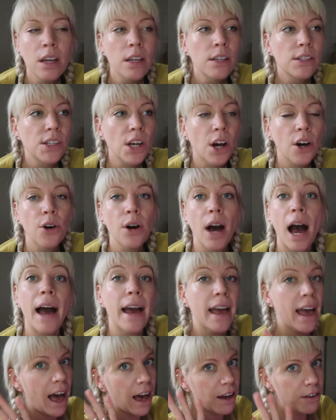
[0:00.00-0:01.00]
So
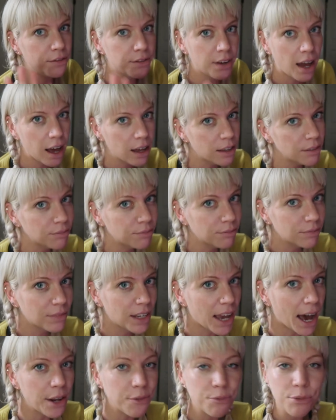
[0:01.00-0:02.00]
I have not
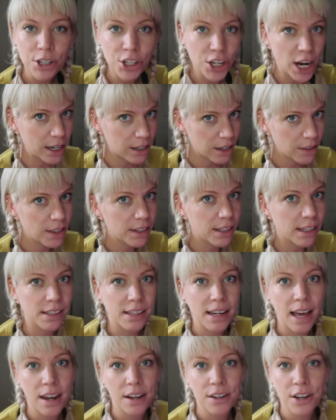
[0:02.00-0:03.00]
gotten rejected. This is
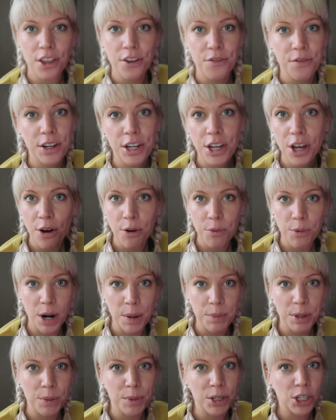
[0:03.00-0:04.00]
not another video where
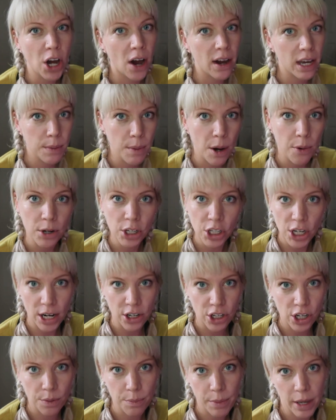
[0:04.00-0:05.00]
I'm going to be talking about
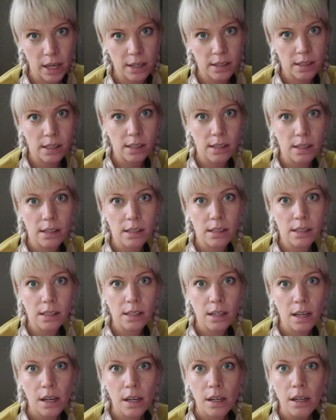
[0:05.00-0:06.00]
rejection, because this
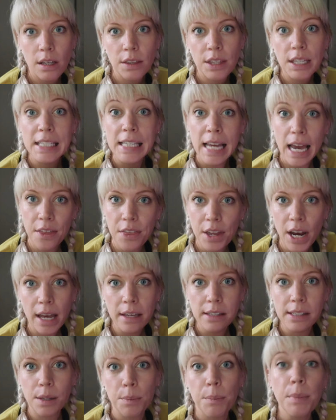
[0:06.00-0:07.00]
is the day that
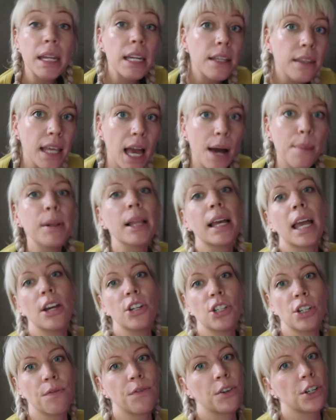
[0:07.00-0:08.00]
I submitted the
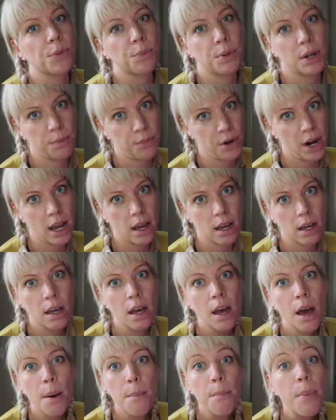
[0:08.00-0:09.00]
application for spring break.
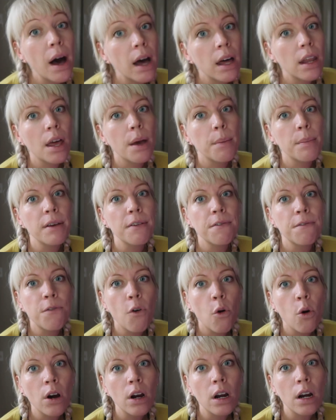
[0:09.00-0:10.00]
But
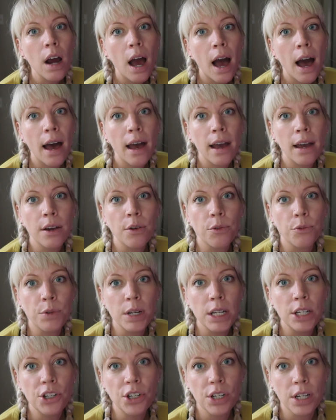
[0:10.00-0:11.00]
before I
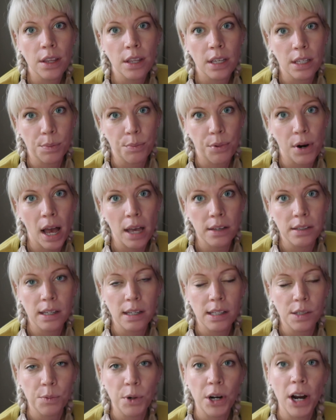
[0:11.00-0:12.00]
reached this
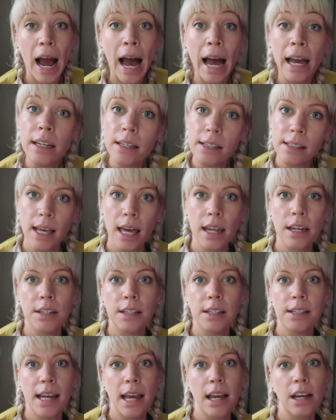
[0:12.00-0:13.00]
process where I decided
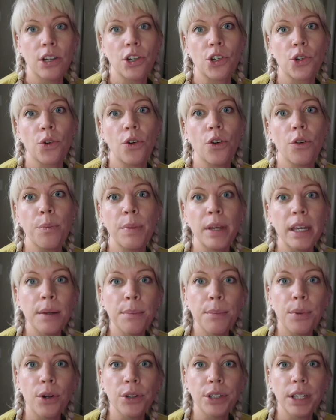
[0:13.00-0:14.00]
to take control, be
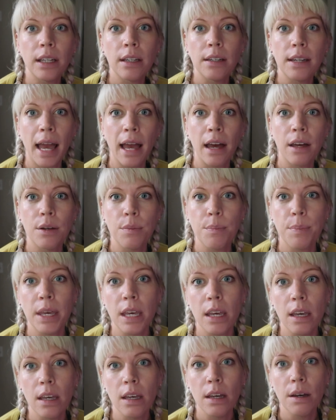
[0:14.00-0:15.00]
emboldened, and
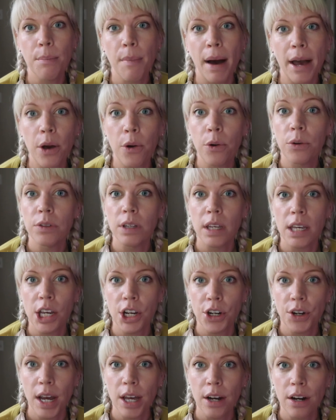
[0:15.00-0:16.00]
be my own
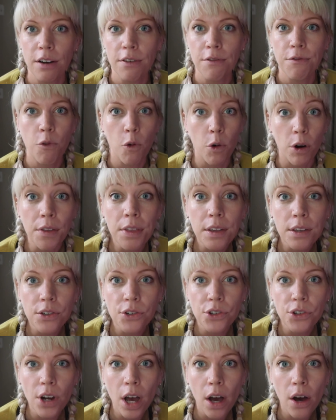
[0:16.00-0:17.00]
curator for this
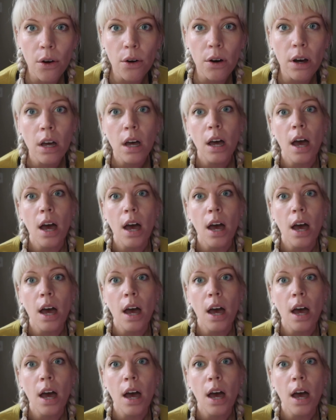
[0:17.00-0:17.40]
show,